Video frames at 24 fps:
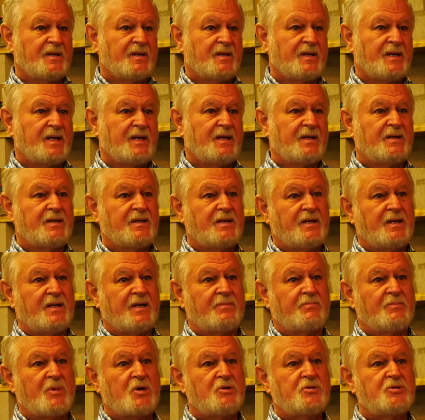
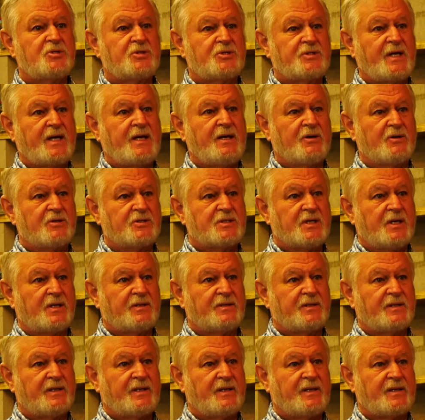and most sailors, I
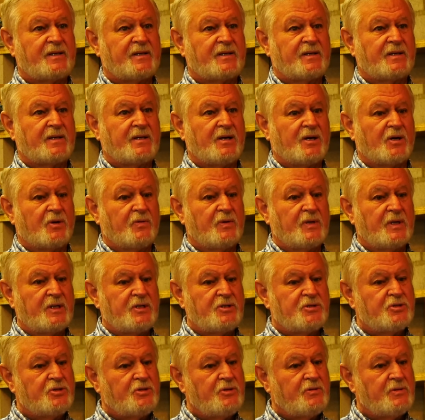think, are really
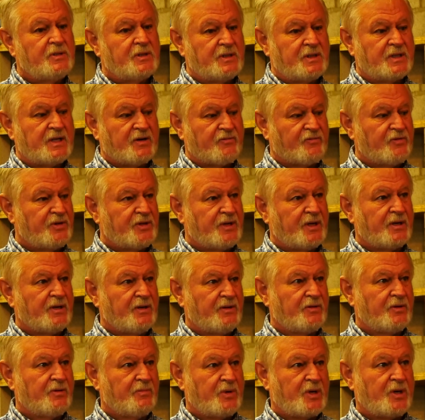tuned into everything on
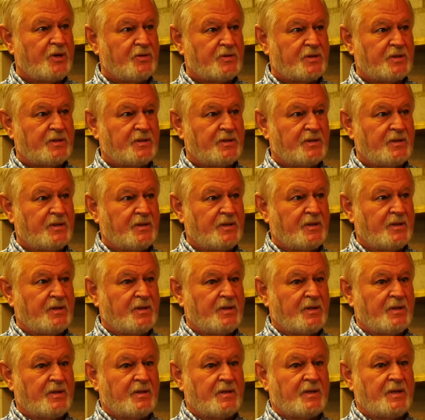their boat.
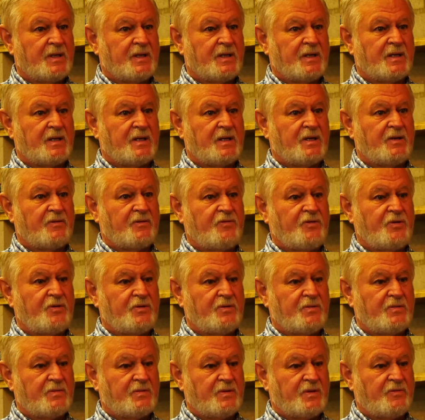And
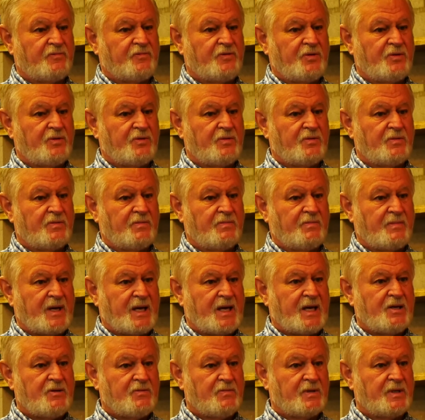you
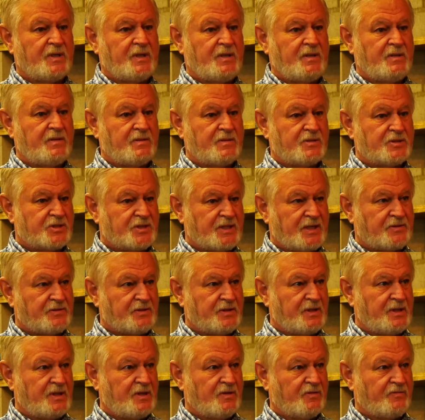manually set the
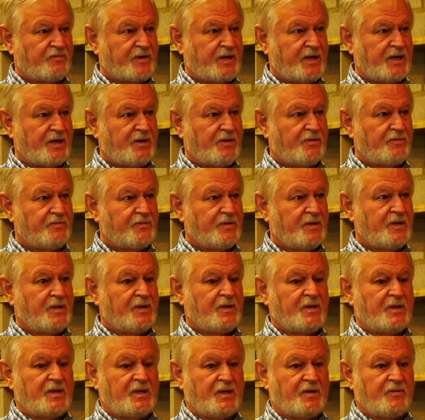needle valve,
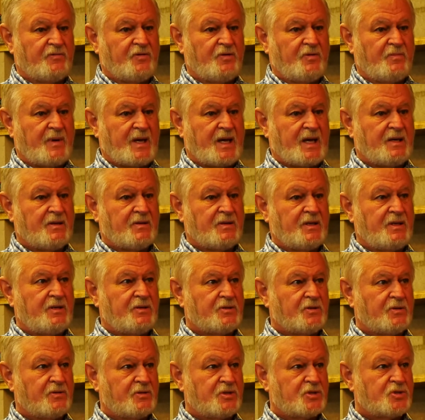and if you manually
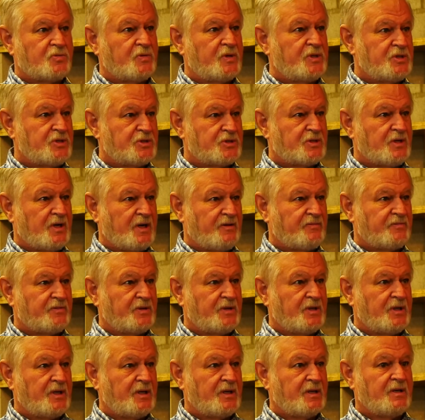turn the switches off and
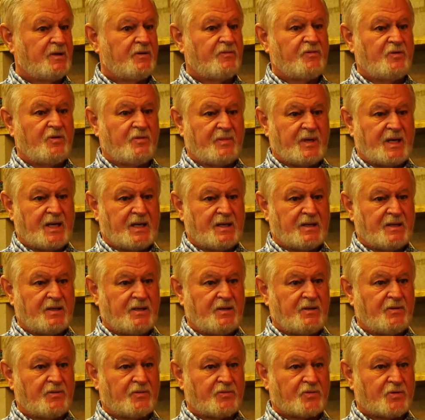on, and if you
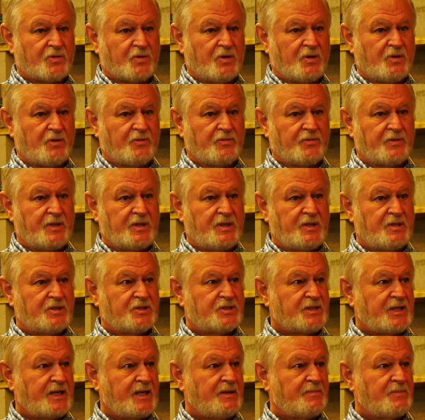manually throw the
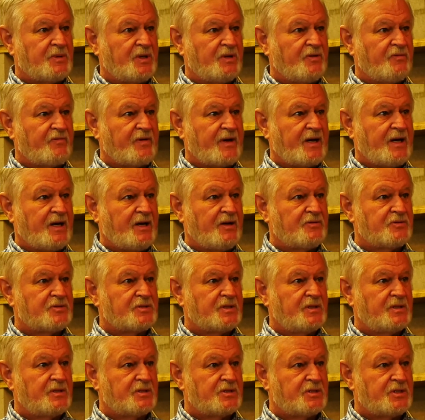sampling valves
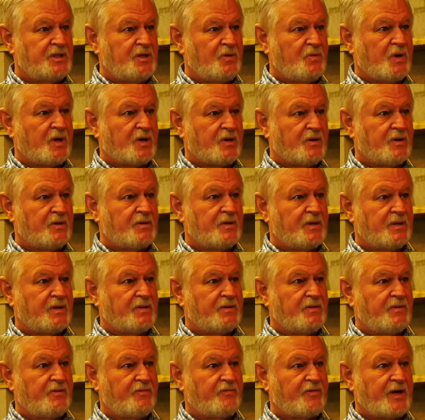and the seawater
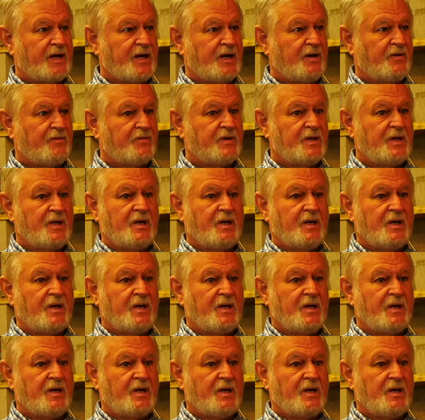valve,